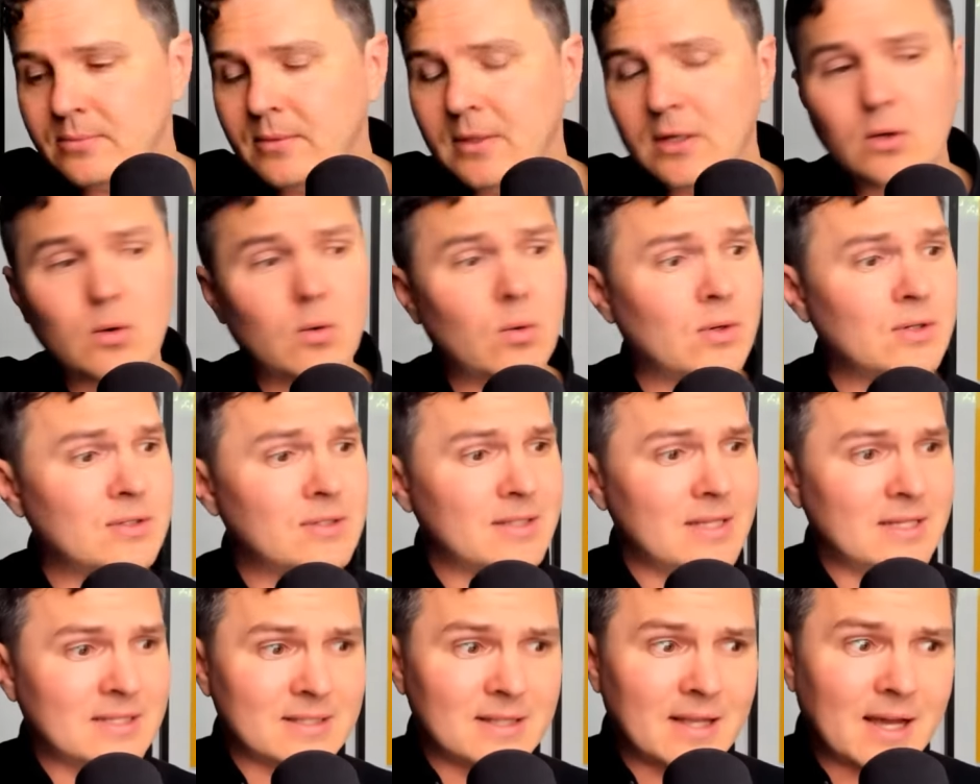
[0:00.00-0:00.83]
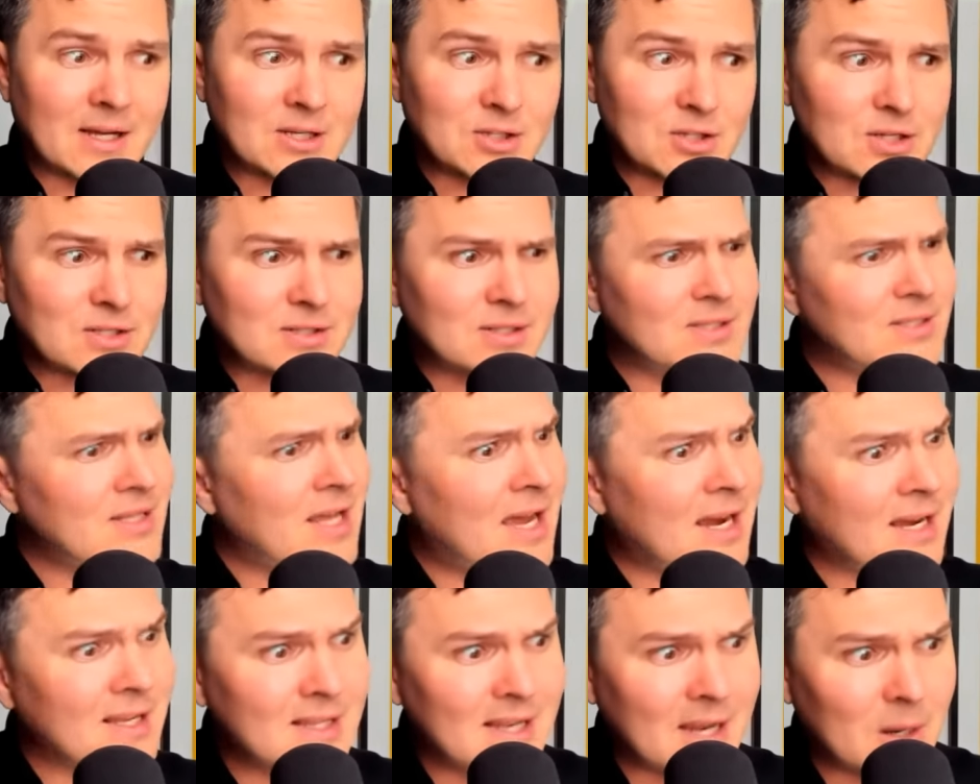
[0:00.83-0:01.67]
And of course, it's not just the
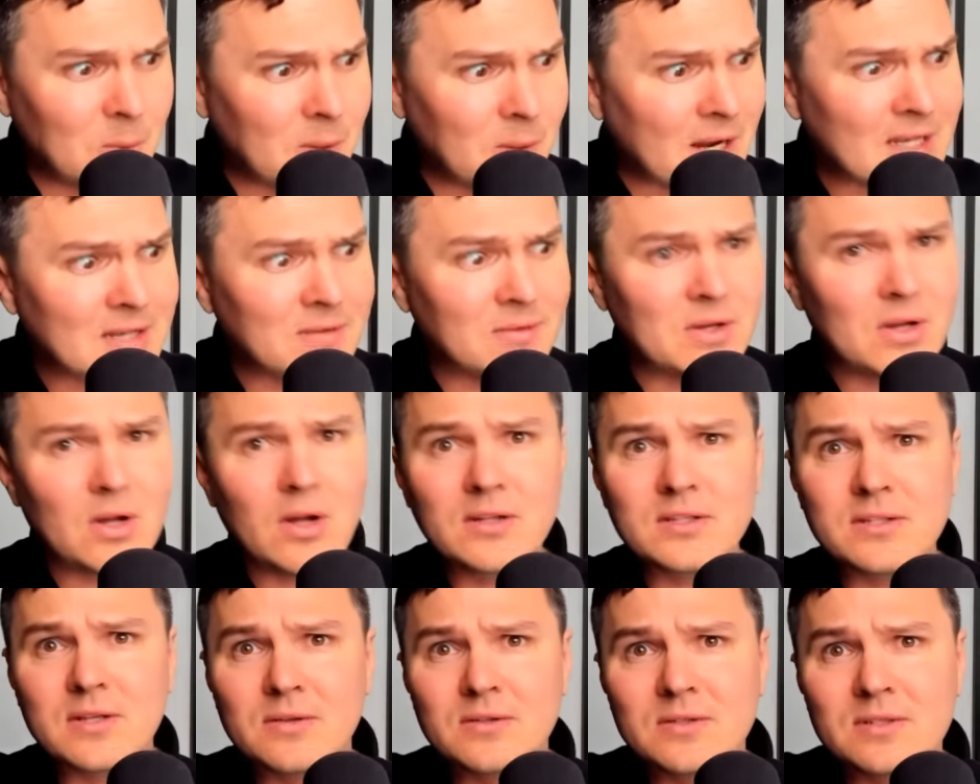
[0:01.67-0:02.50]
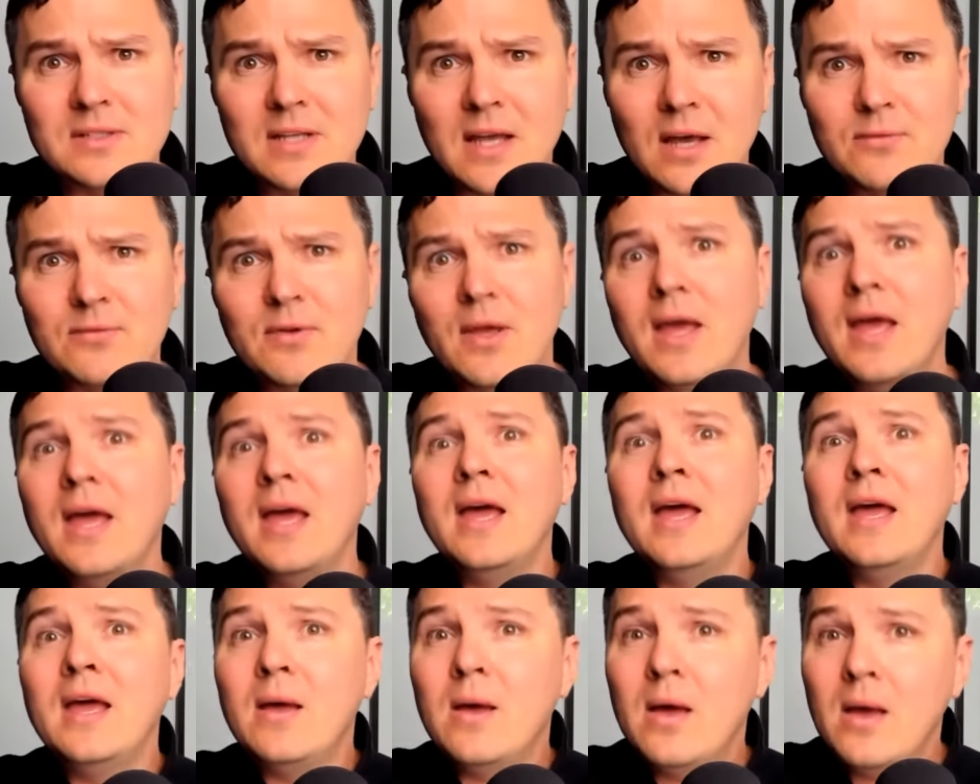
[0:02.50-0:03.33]
tech and the network activity and all this other stuff,
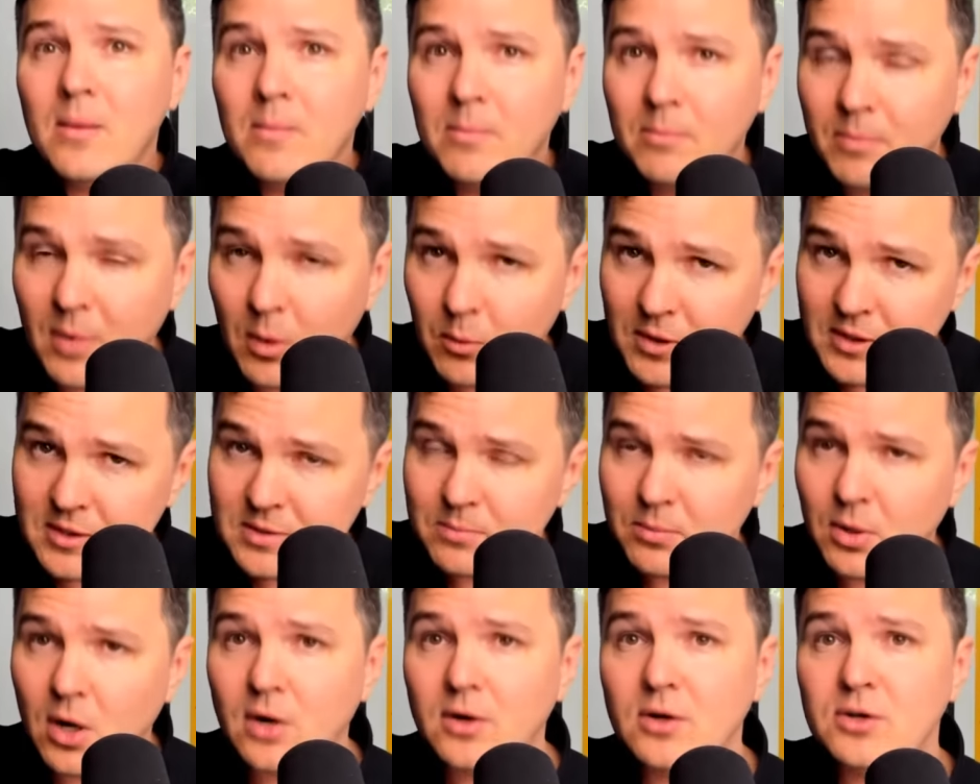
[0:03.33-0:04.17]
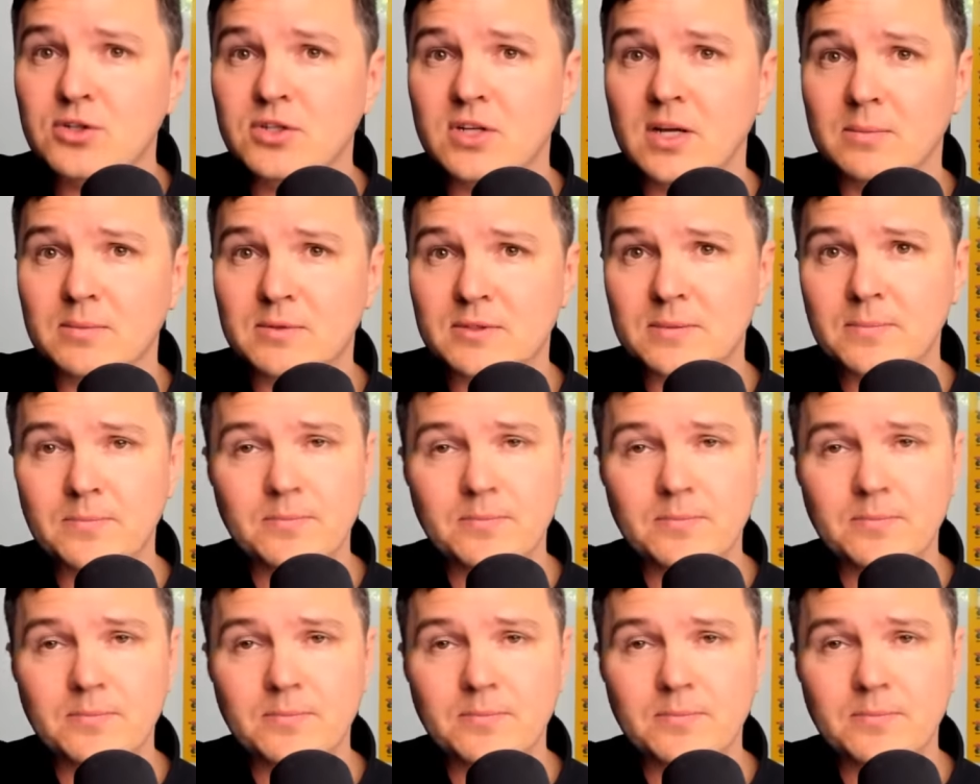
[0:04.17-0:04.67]
but recent partnerships.